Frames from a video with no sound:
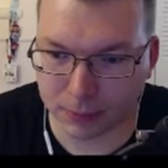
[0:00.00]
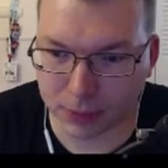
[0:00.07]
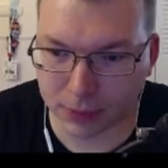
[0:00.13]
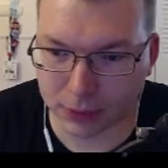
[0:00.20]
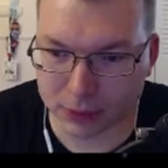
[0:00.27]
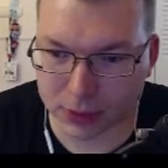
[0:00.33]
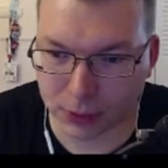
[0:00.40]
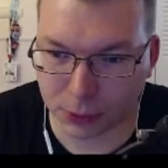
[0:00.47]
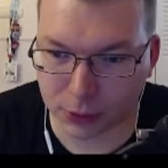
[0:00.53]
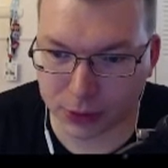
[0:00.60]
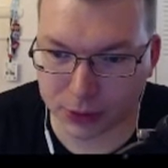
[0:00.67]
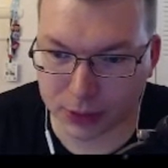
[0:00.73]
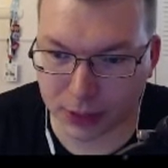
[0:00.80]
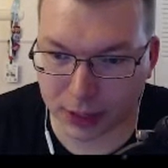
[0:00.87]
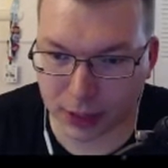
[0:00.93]
Looks like we're in the
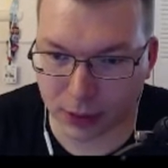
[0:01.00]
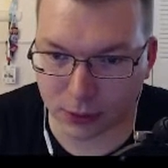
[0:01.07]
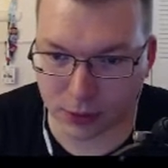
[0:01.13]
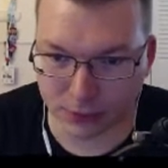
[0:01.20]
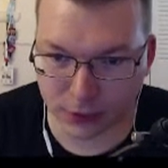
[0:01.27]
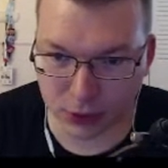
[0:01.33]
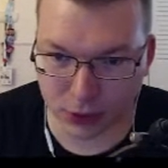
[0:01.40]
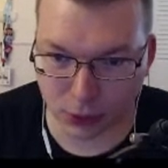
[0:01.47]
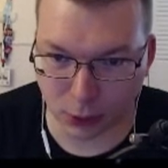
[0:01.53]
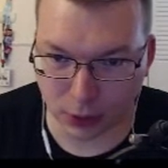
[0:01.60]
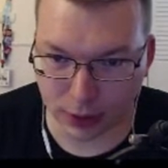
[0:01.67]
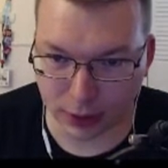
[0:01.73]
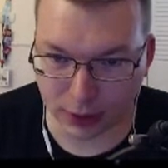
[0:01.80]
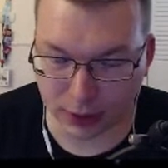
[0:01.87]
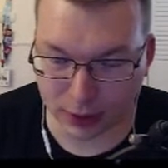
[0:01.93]
sun now. Eventually we'll
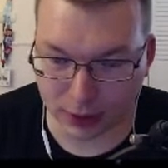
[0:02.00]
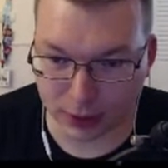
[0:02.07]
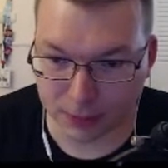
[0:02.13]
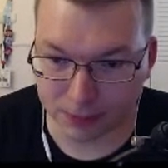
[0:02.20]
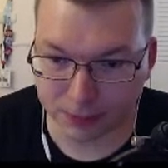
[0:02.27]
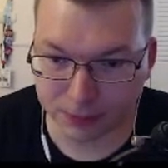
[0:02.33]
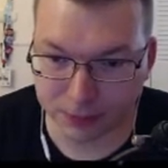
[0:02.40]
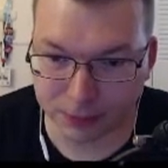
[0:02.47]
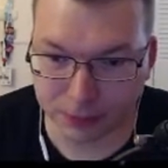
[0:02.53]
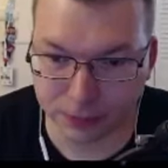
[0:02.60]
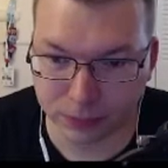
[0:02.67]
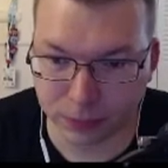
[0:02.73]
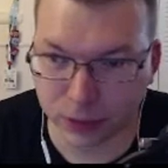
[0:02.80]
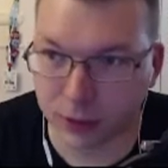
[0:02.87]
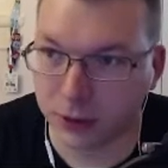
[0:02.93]
get
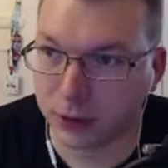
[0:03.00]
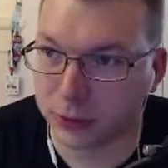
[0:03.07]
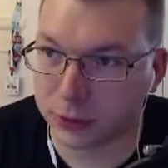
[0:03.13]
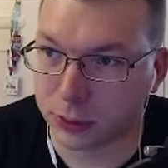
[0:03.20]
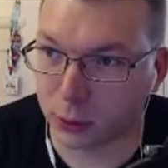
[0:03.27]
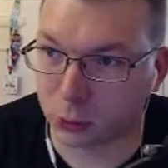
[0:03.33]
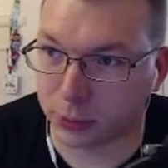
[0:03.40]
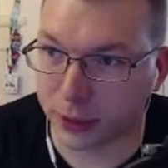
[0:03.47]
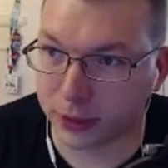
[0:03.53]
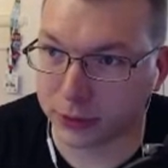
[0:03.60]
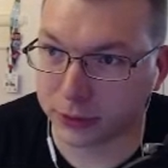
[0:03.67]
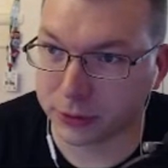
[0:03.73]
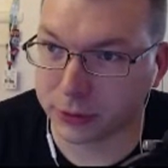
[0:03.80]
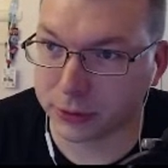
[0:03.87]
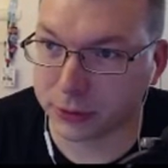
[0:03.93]
solar
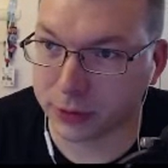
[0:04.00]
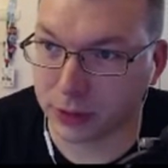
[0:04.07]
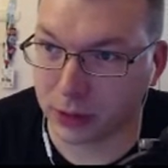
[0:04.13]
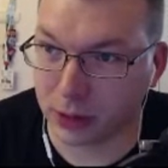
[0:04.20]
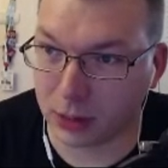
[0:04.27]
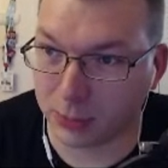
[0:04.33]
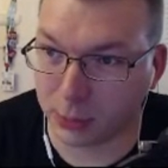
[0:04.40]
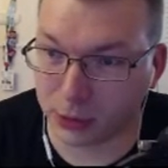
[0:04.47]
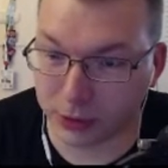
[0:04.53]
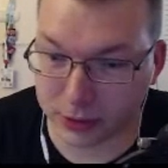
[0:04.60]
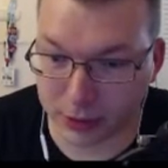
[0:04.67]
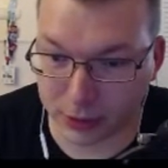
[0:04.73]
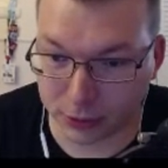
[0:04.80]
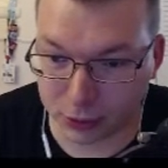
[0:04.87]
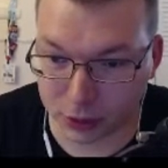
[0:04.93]
panels, so that'll help with this
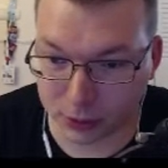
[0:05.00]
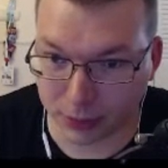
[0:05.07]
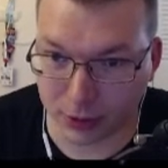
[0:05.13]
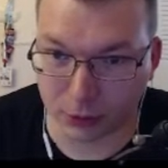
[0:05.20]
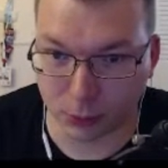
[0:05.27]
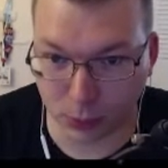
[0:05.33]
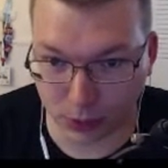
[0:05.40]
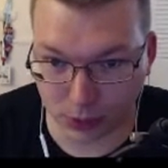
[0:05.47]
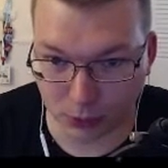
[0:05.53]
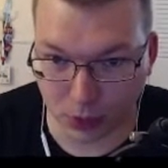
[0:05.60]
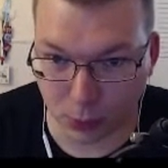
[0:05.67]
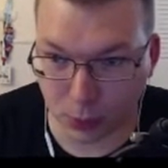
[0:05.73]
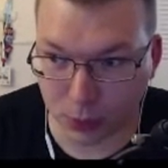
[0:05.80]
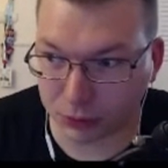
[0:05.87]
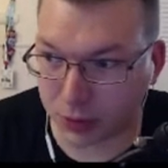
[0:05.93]
energy. But when the
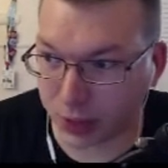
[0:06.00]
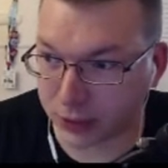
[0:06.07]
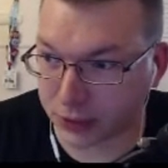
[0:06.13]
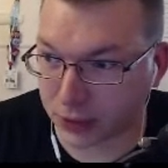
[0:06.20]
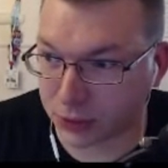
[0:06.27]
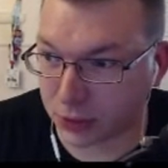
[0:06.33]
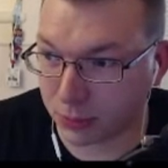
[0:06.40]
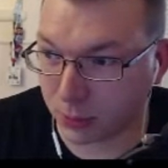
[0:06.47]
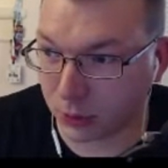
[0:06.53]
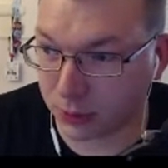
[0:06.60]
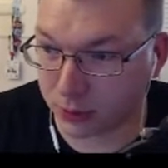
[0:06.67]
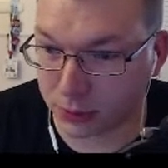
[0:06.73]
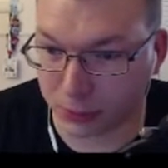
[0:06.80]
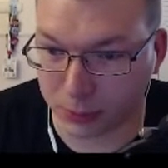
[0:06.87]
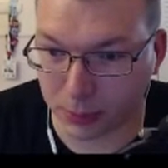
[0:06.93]
rockets actually burn,
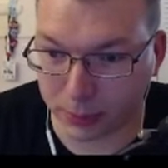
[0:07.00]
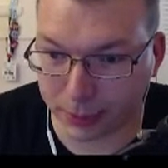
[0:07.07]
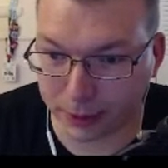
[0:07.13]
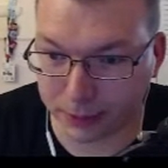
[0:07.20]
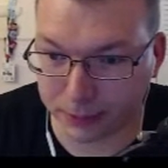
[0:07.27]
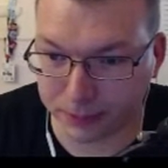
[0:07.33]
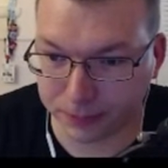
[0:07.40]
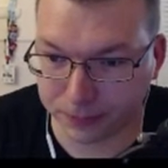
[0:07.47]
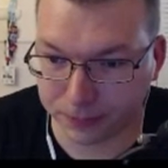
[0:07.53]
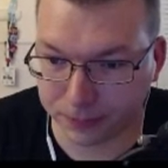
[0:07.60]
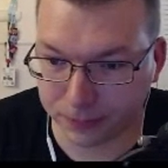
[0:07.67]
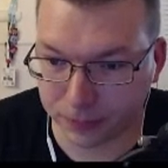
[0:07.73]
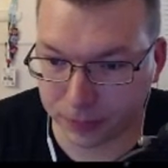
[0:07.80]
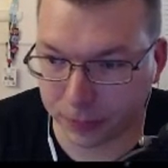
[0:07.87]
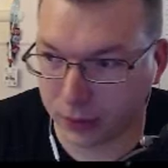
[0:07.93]
it'll be better.
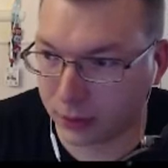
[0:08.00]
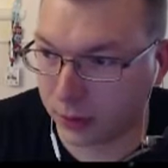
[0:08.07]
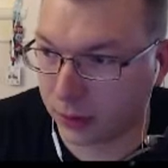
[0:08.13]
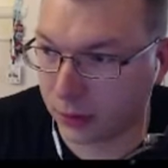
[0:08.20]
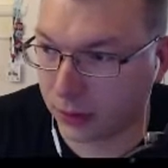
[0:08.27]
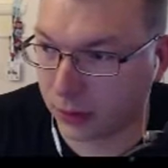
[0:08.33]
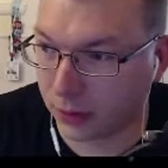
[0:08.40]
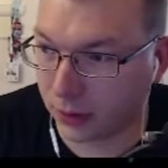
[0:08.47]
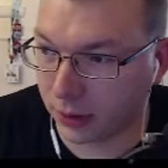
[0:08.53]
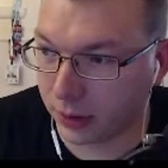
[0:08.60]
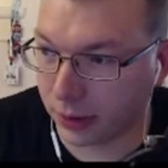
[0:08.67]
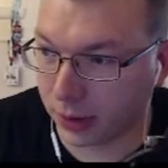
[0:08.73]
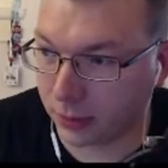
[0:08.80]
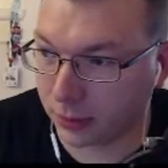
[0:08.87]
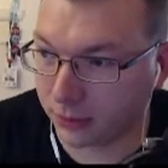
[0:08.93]

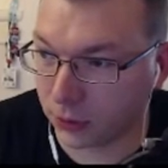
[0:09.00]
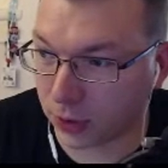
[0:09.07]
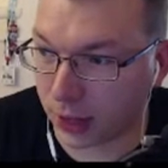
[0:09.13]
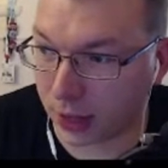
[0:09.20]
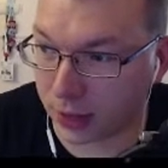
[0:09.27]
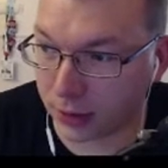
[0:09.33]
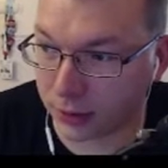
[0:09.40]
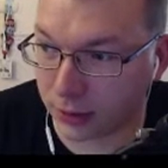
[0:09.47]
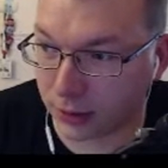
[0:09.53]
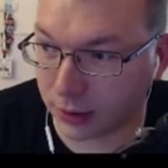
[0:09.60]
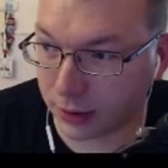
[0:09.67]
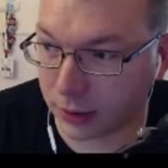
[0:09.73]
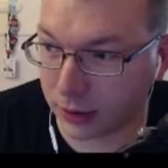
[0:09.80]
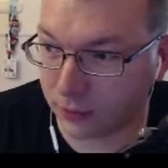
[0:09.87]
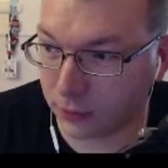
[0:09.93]
If you can,
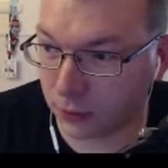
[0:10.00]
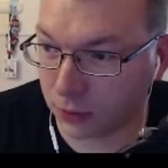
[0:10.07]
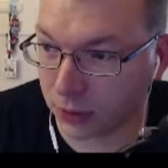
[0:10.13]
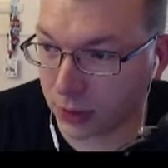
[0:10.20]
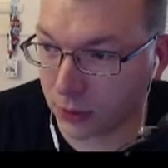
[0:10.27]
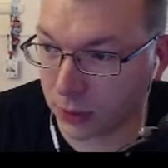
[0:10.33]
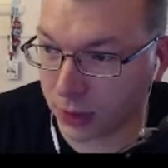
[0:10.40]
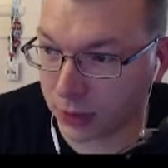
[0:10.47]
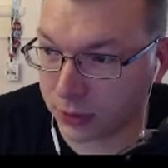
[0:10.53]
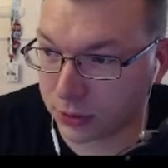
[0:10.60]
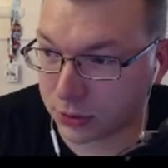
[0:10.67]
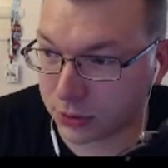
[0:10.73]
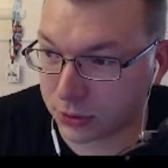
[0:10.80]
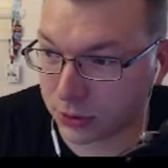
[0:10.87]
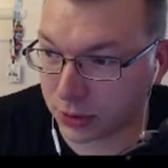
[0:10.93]
if you really want to
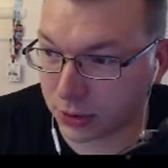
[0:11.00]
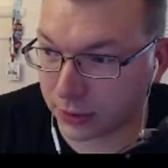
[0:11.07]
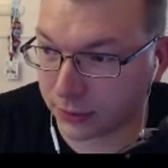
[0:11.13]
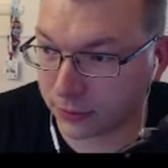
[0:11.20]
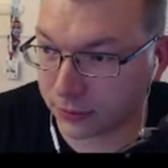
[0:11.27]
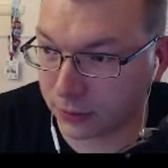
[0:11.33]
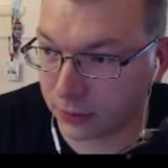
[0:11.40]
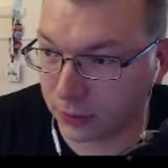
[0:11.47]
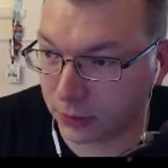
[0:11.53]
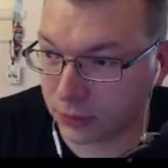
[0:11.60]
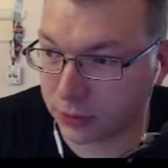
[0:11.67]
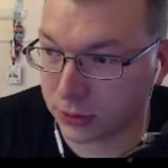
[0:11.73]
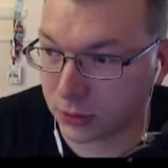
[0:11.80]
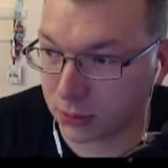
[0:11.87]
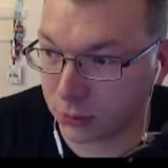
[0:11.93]
turn off
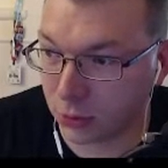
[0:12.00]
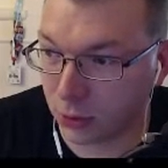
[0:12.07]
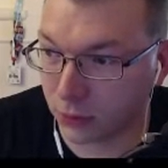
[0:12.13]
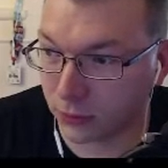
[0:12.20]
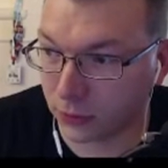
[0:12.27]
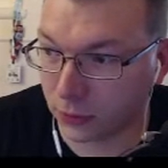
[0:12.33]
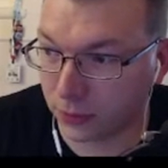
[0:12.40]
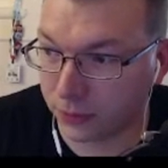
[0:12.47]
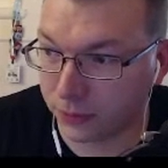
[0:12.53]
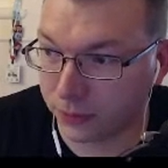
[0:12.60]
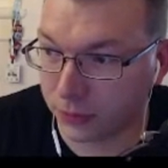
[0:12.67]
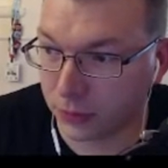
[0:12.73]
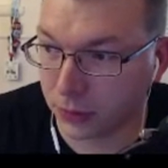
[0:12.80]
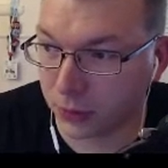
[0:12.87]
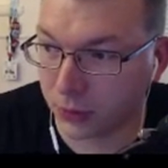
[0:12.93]
using the maneuver
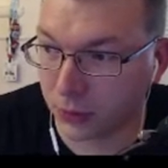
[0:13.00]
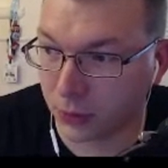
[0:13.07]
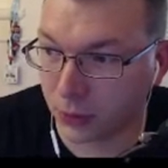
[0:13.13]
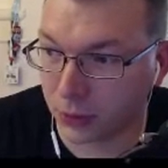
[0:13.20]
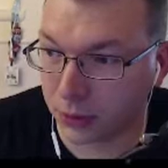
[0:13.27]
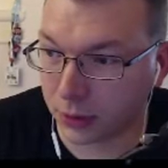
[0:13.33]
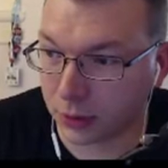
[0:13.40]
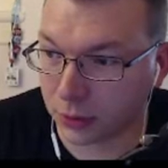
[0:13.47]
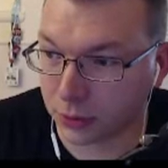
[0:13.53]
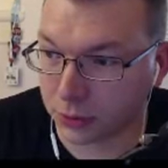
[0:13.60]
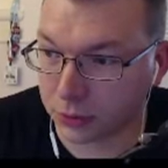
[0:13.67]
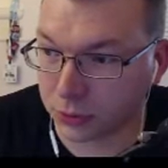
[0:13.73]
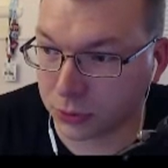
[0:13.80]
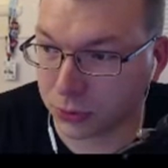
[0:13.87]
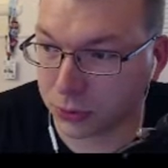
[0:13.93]
or the other
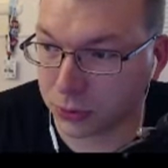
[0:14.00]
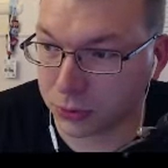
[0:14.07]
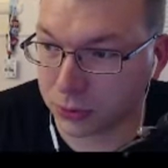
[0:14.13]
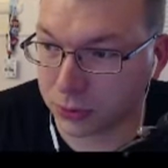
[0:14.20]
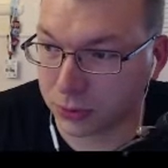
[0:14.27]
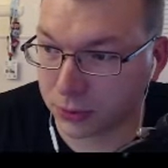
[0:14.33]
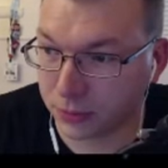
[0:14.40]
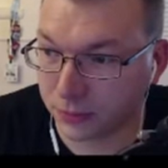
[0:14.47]
controls,